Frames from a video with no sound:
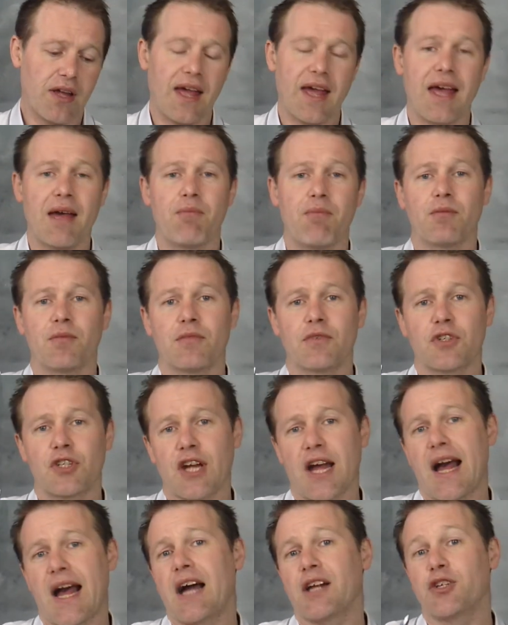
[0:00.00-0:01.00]
charged
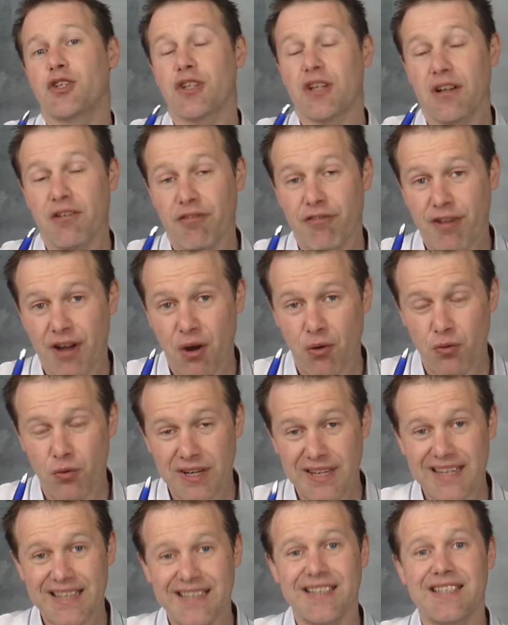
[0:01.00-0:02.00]
and found
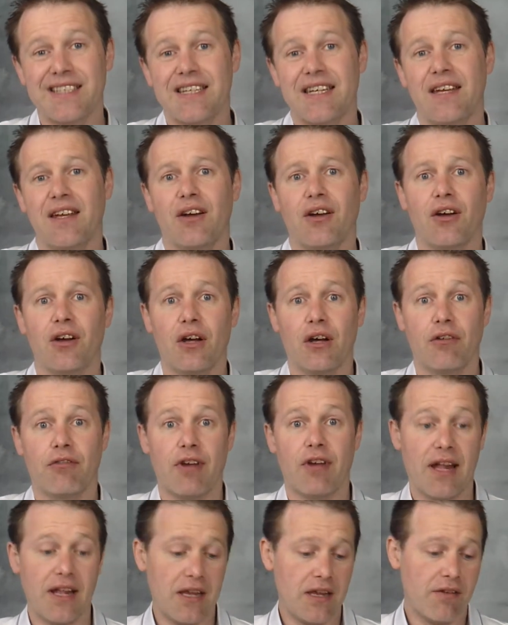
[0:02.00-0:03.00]
guilty of any of
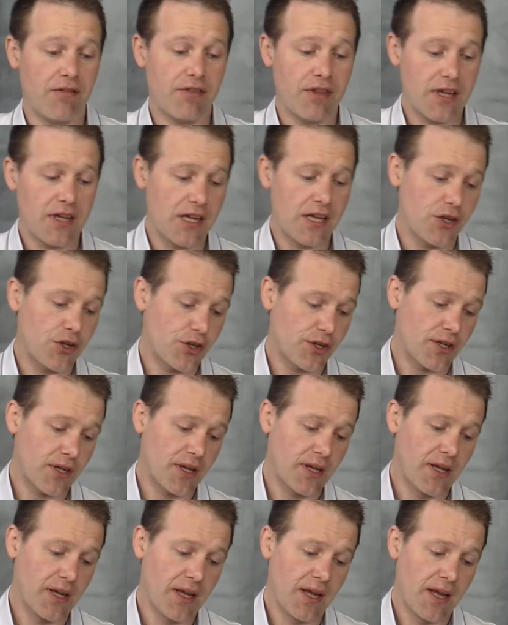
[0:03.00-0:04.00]
these
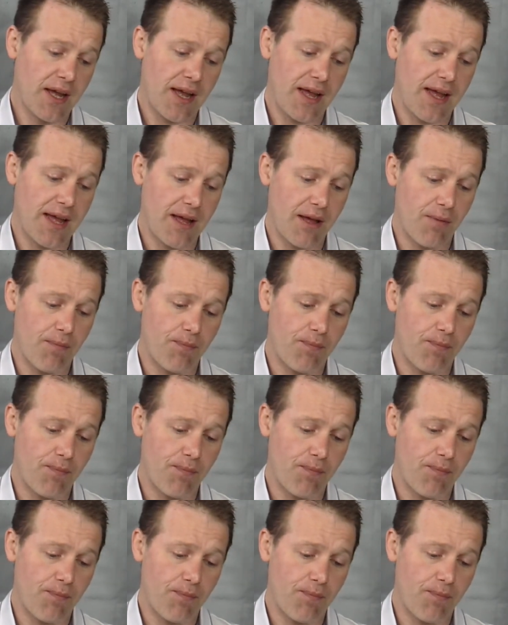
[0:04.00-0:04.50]
um,